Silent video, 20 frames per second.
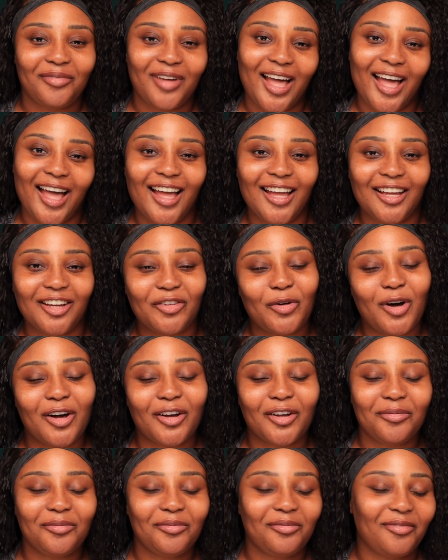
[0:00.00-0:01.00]
back,
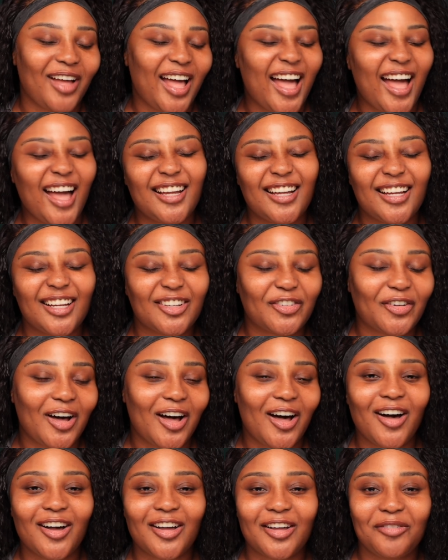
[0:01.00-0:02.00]
welcome back,
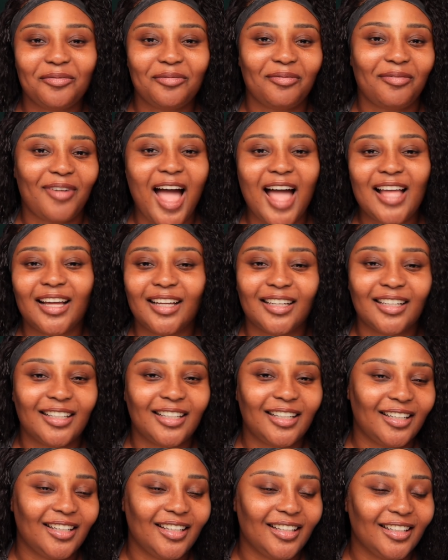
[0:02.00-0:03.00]
welcome
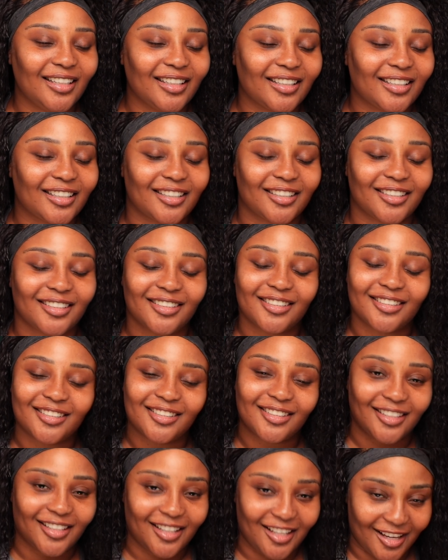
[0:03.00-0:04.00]
back.
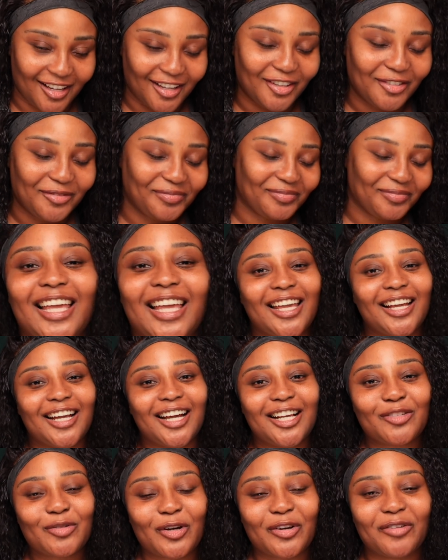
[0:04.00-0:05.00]
Yeah. Hey
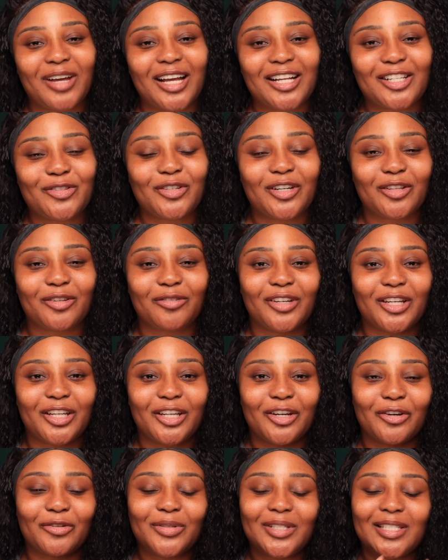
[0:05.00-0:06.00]
guys, welcome back to another
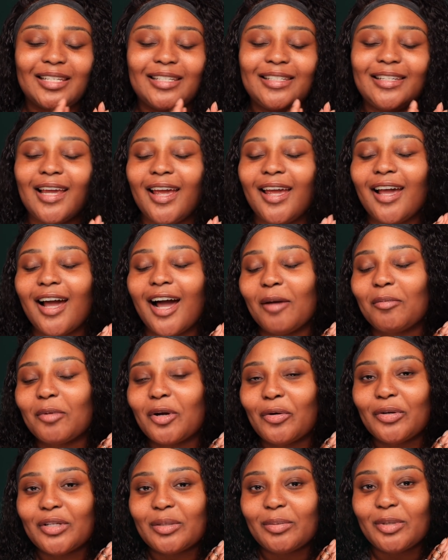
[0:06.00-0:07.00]
video. Today I'm
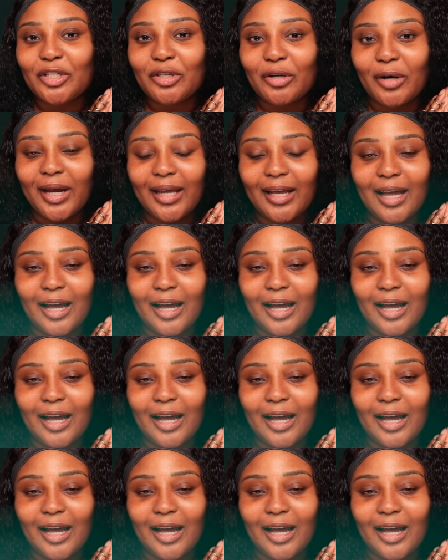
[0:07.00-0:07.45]
going to be trying